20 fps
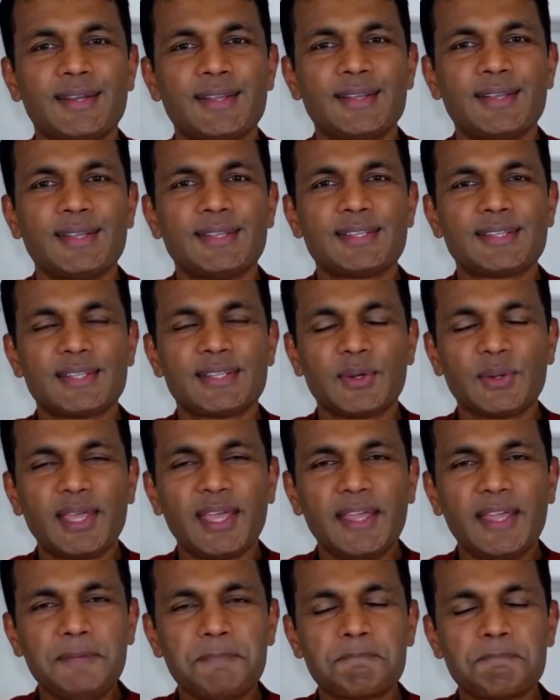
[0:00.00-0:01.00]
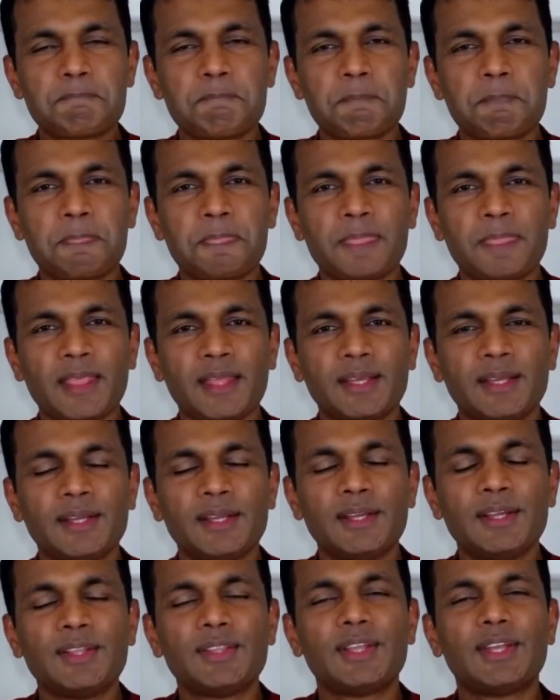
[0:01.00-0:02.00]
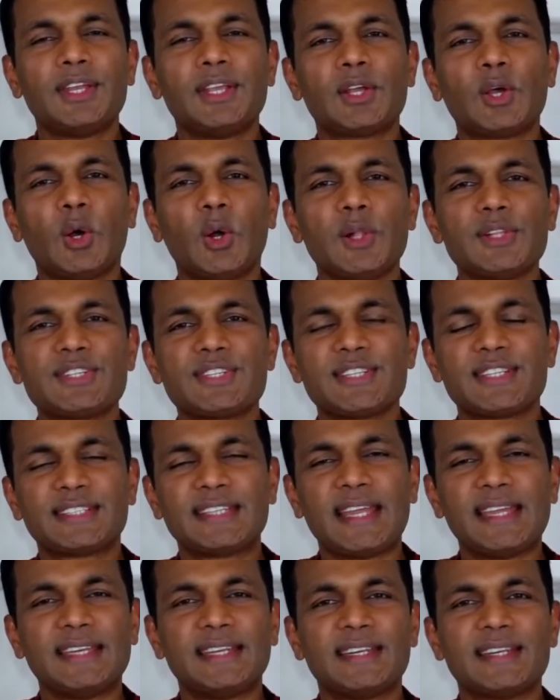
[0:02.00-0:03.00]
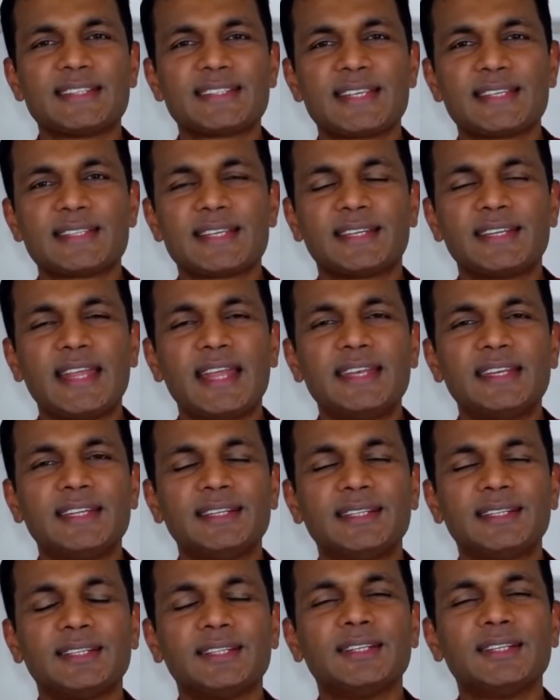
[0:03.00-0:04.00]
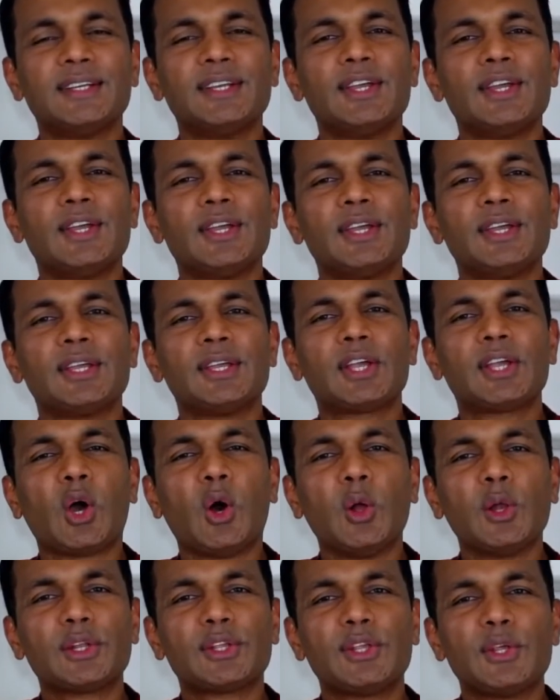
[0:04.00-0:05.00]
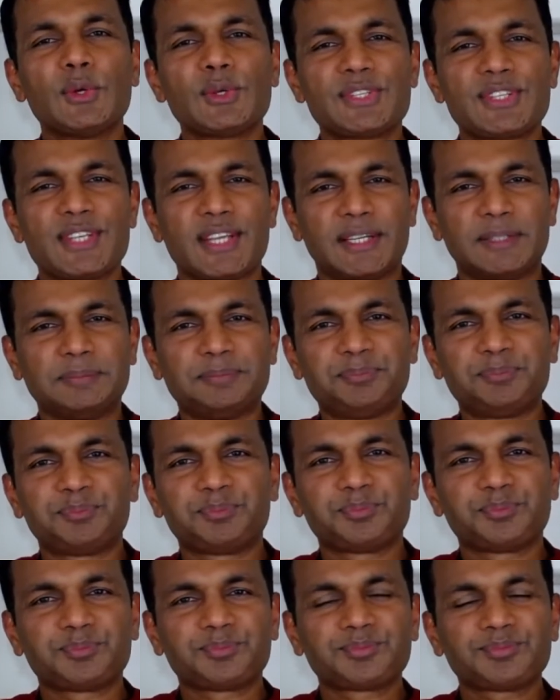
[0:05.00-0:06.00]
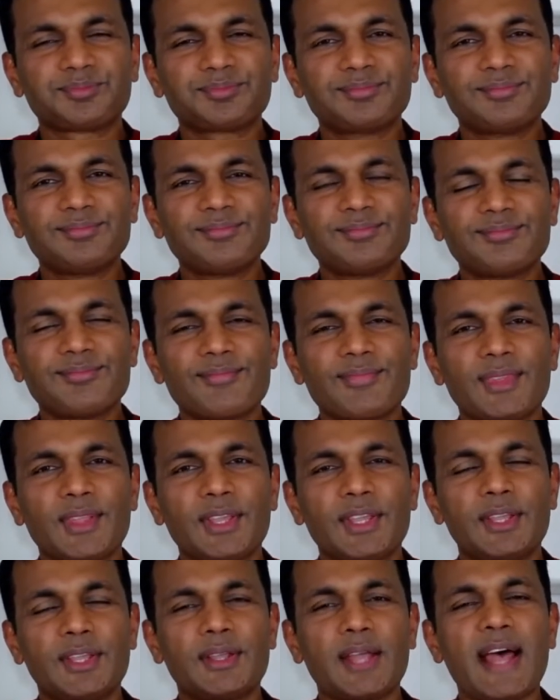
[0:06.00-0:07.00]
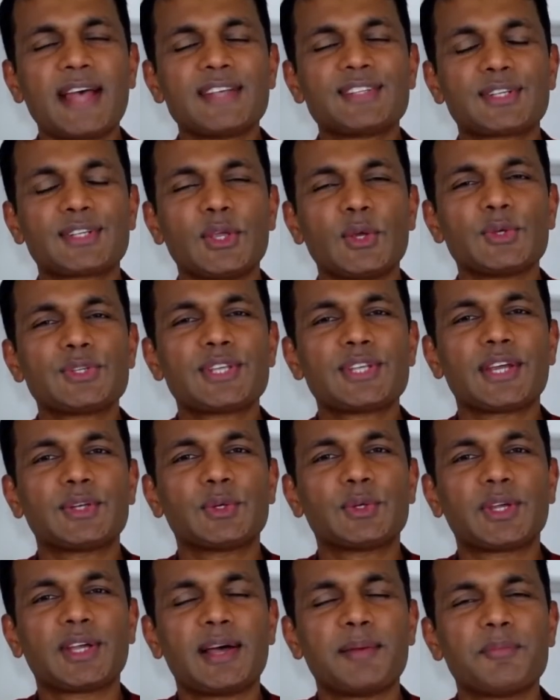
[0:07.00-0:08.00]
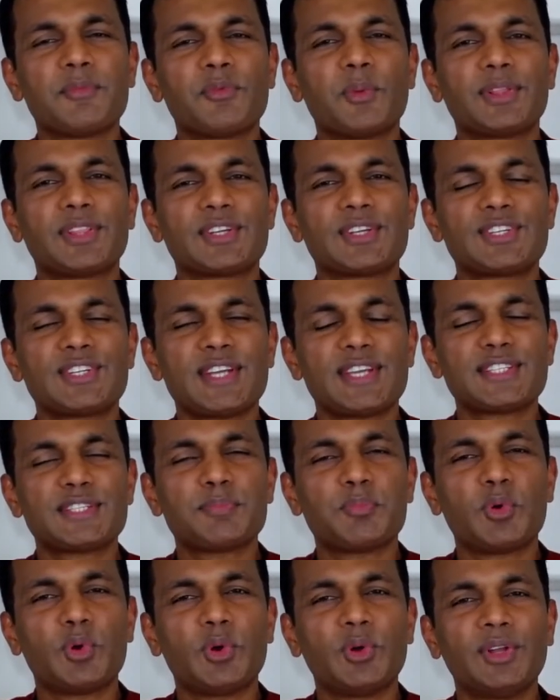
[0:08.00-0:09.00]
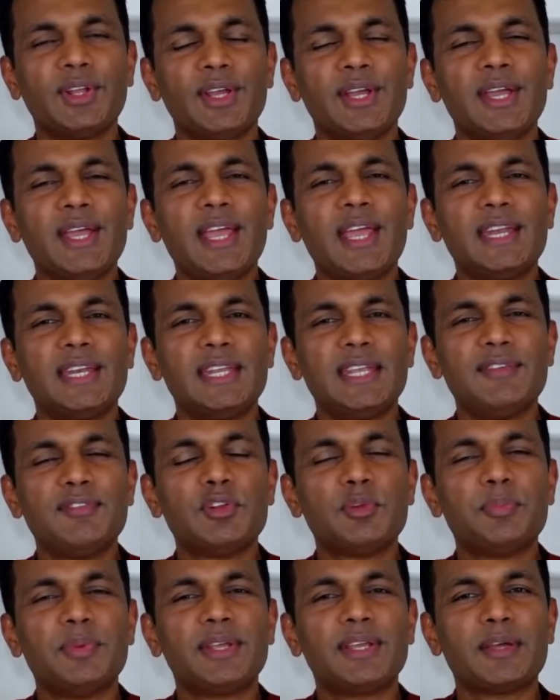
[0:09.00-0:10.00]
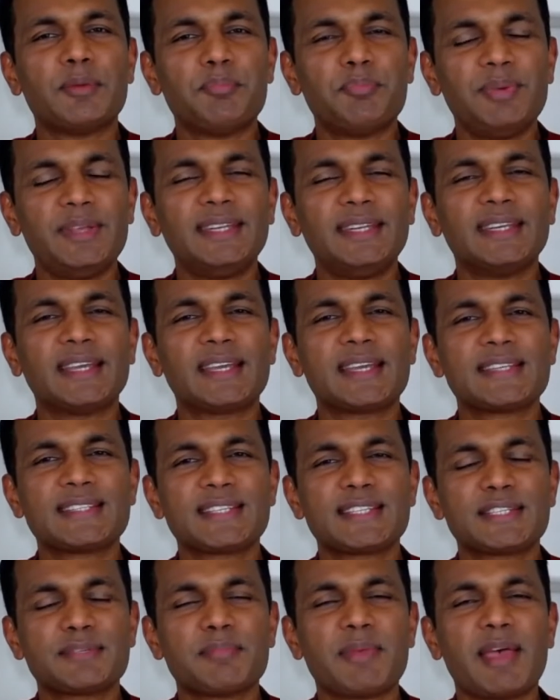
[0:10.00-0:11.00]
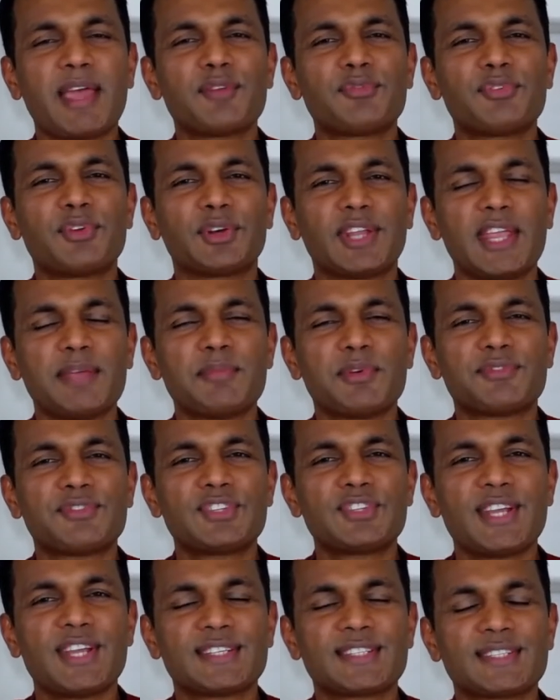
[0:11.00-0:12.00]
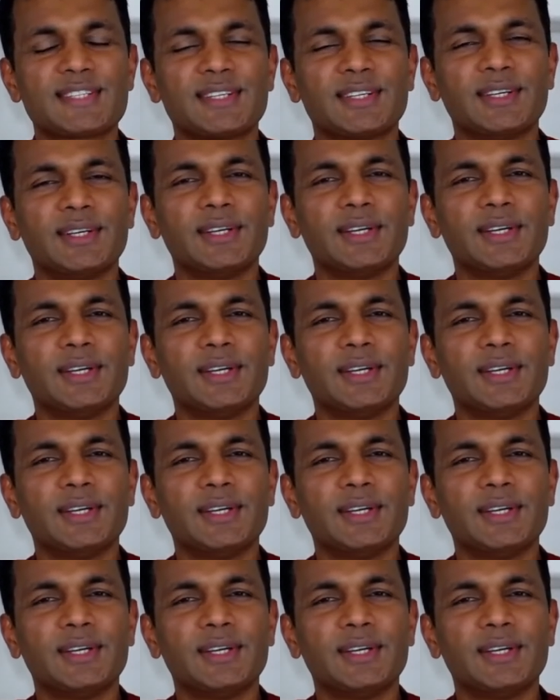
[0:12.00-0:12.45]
He says, okay. Then he calls his attendant and says, attendant, call Gyosa. Ask Gyosa to come with a chessboard, and he will be competing against this man for a game of chess.